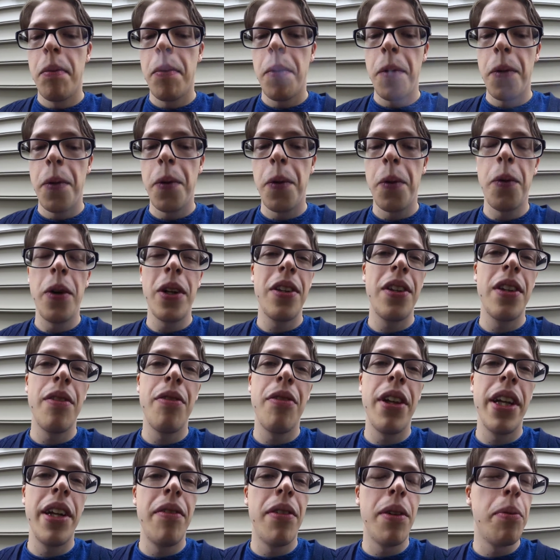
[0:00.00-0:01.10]
what's the flavor
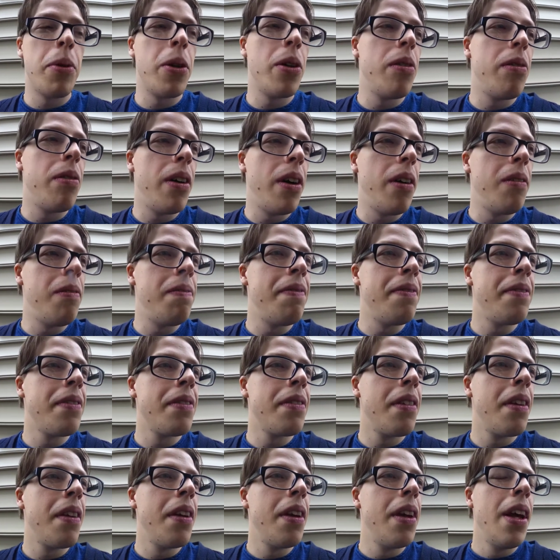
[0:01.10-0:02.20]
profile?
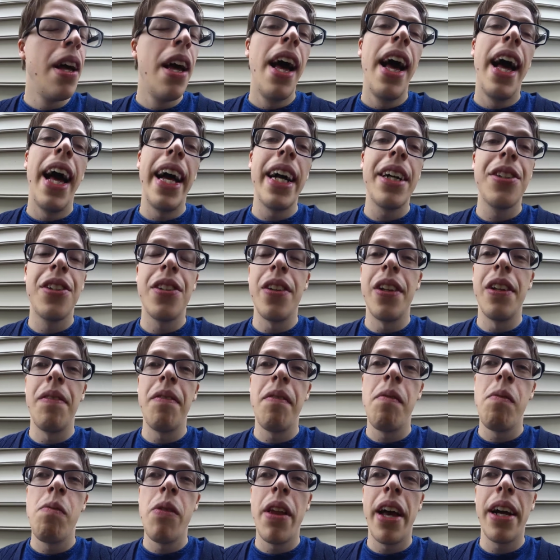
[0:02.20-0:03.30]
Excellent,
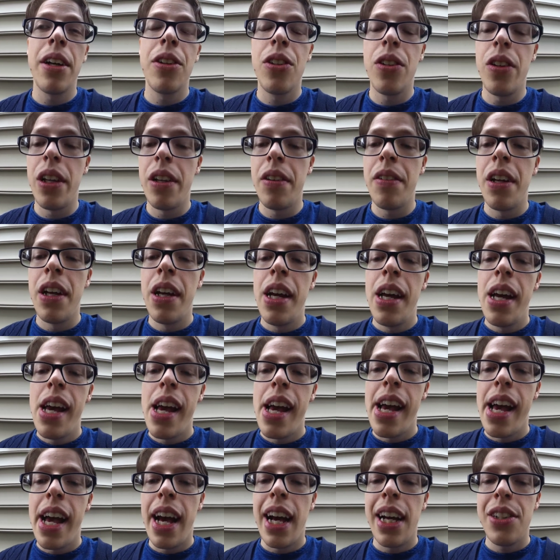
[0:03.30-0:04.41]
excellent. It
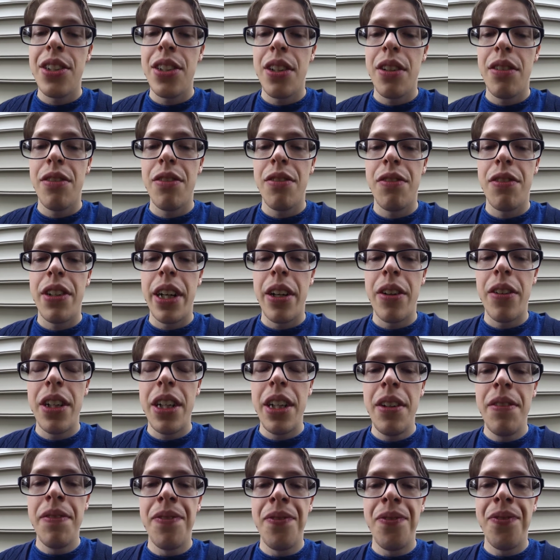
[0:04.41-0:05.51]
has a very
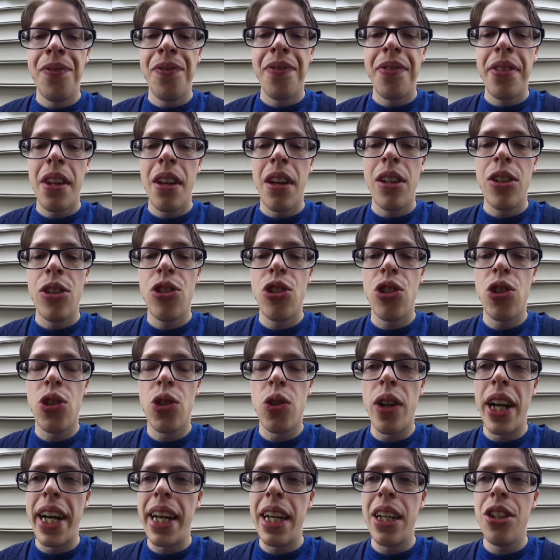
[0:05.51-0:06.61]

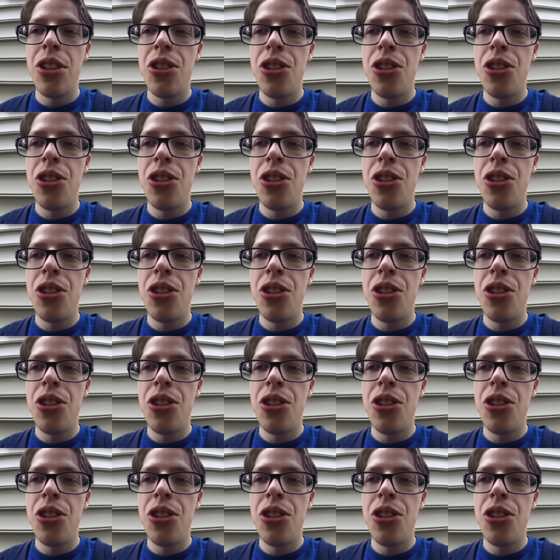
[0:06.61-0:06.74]
strange